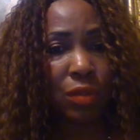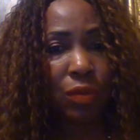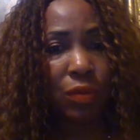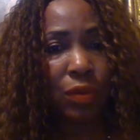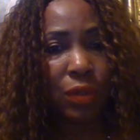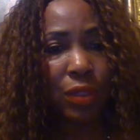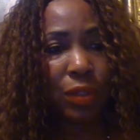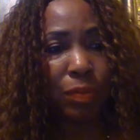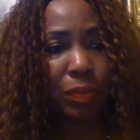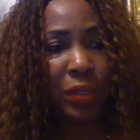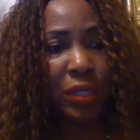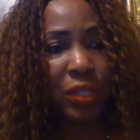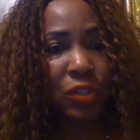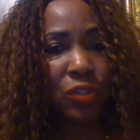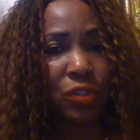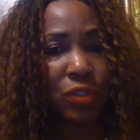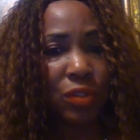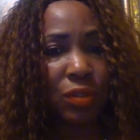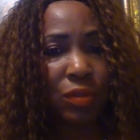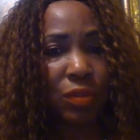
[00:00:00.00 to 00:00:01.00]
on a
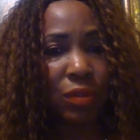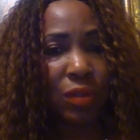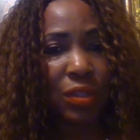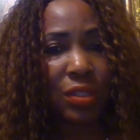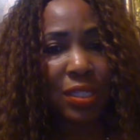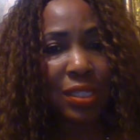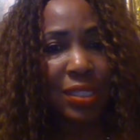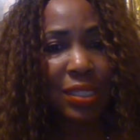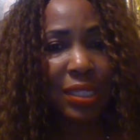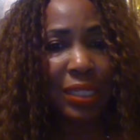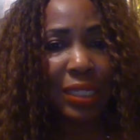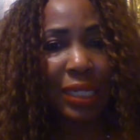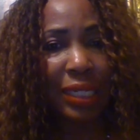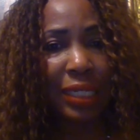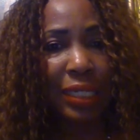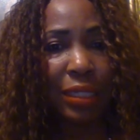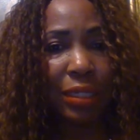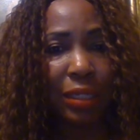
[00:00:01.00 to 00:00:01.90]
pigeon because they say they